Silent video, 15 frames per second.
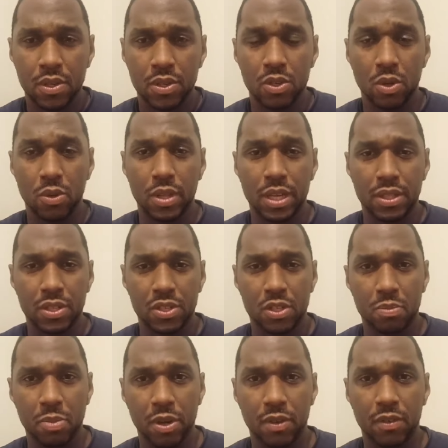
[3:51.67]
so that the
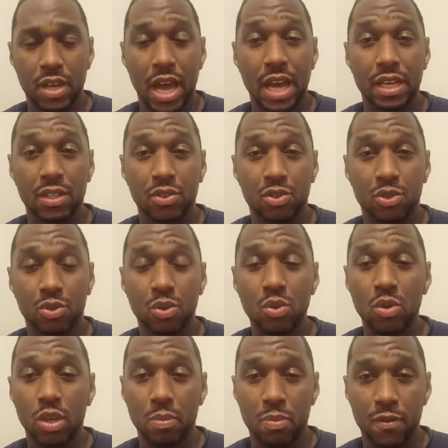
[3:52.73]
Spirit of God can
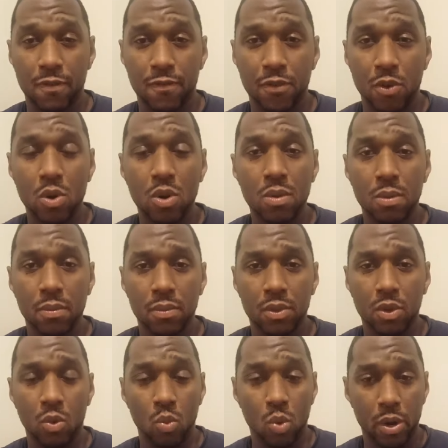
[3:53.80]
truly perform
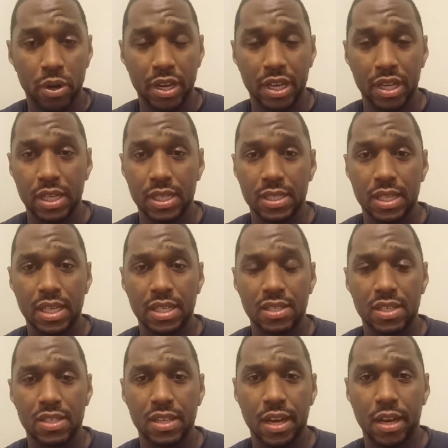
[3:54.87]
the work in us that he's
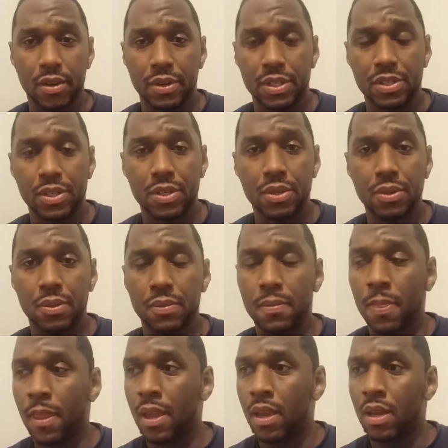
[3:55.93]
desiring to do.
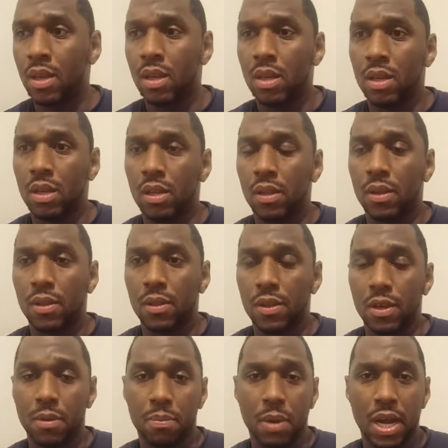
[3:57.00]

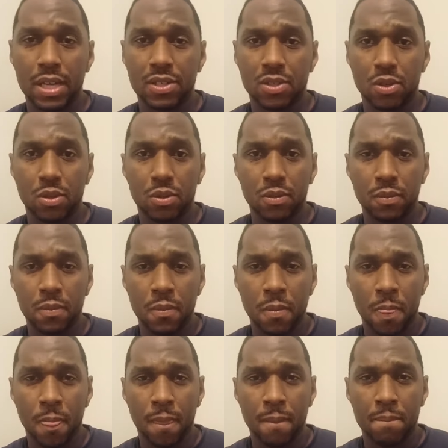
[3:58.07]
The Apostle
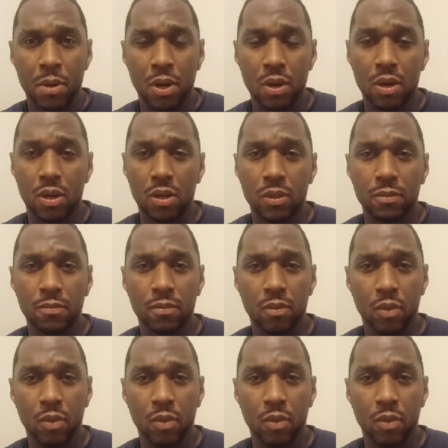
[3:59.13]
Paul,